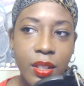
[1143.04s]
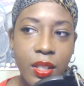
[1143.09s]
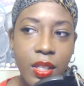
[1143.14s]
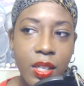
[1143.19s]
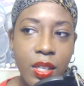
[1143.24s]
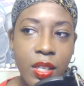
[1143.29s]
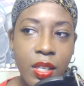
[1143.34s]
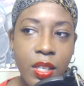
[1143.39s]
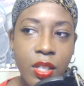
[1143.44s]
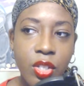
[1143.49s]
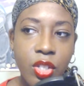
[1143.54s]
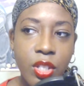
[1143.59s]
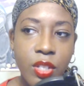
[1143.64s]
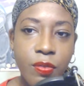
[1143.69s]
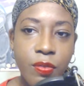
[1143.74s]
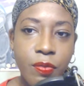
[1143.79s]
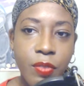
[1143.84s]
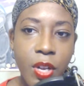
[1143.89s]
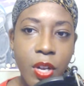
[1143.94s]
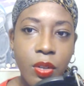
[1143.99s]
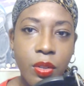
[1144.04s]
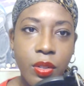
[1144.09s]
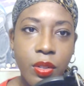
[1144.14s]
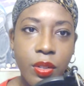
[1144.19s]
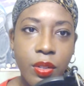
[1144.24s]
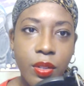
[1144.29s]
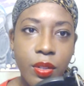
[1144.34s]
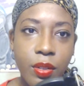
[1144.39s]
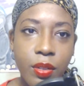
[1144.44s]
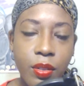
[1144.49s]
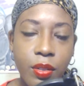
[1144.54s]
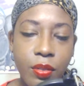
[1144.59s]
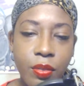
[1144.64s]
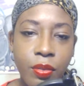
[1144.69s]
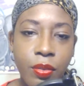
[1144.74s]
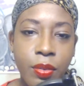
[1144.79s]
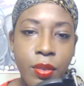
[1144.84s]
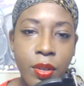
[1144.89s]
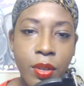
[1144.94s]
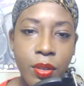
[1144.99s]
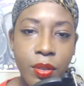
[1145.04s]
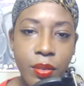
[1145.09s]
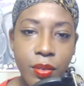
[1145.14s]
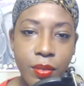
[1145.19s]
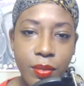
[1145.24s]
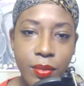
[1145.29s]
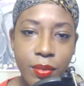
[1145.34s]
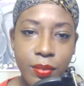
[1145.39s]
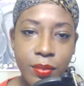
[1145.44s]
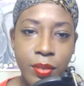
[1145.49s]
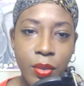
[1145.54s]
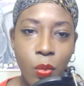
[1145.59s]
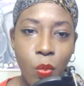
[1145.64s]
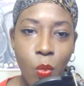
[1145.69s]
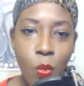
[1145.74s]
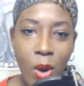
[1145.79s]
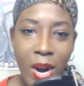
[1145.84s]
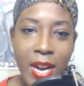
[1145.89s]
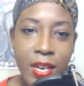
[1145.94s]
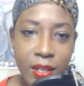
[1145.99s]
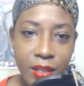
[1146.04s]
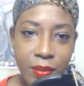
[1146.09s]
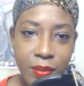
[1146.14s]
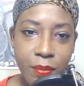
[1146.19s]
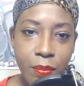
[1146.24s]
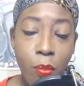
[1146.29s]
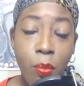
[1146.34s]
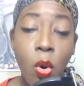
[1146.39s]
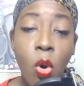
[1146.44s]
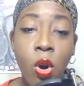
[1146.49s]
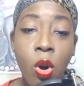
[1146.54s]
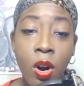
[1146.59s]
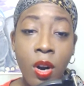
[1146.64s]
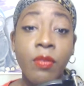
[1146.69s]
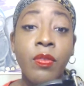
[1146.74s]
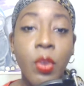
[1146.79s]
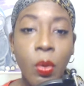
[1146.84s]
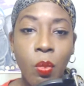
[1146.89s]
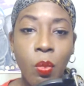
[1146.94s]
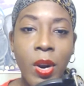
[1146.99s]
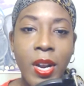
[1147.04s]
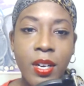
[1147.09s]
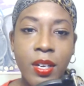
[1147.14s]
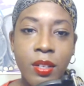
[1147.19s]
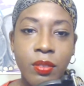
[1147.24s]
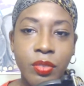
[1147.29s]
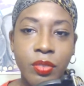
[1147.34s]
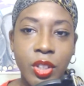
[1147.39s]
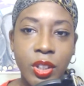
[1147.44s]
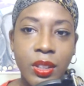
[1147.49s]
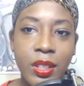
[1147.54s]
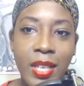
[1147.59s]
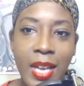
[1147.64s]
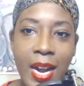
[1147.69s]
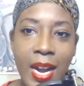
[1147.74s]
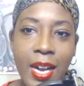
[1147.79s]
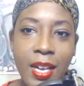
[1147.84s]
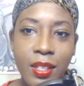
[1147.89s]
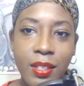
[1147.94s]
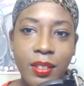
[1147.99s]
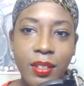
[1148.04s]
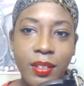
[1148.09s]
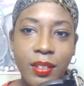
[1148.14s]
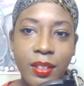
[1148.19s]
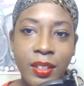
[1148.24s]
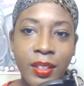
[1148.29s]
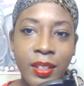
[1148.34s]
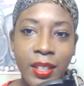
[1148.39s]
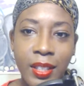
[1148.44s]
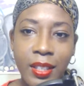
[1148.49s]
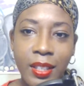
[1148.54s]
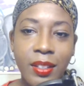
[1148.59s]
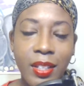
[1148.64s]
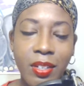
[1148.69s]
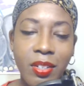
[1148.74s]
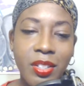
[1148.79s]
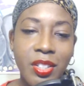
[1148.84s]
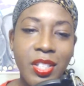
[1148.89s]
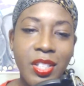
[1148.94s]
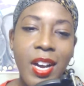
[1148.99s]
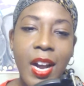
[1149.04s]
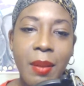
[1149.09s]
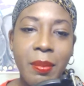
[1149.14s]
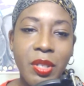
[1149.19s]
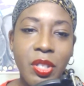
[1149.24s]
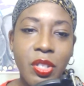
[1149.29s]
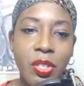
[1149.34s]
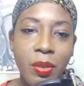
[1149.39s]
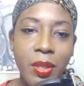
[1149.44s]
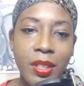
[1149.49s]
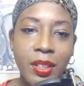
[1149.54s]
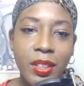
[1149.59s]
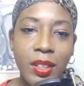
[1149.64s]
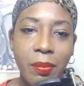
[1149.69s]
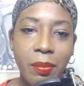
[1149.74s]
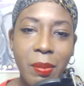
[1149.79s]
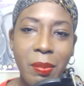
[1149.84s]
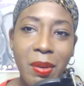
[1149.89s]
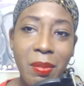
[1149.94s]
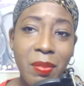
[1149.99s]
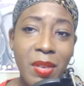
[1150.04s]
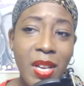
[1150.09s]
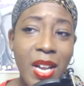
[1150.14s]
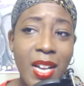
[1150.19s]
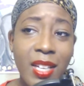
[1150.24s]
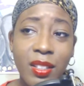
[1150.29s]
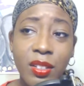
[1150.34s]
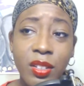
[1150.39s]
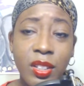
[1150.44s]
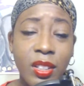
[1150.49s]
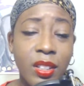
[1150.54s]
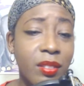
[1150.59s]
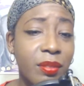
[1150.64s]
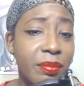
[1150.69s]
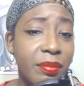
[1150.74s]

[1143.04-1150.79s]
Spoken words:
he just felt the weight, more of the weight of just not getting there in time and doing something. But I'm like, look,